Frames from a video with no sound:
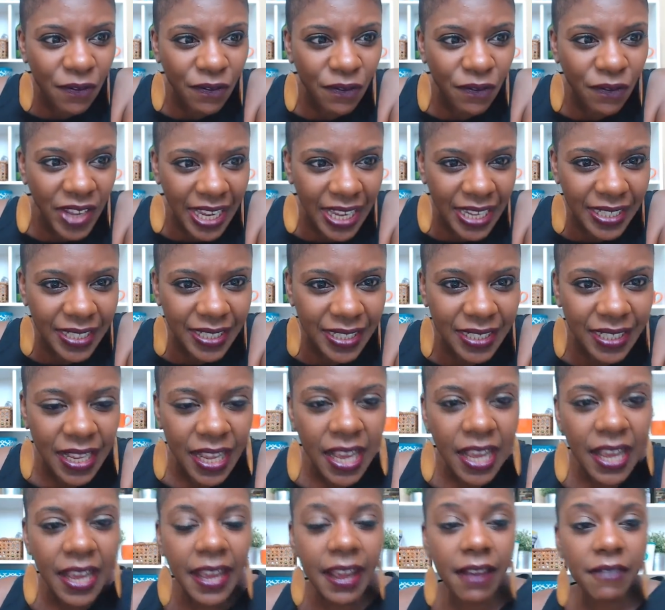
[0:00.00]
fix
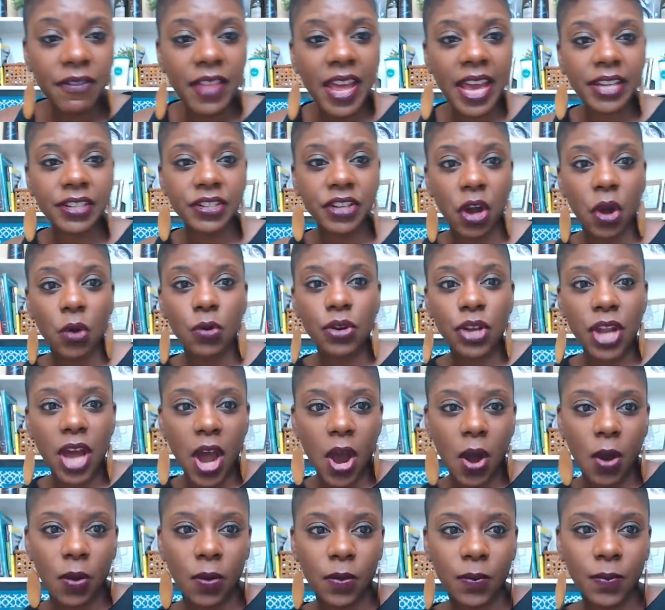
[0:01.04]
if they don't know?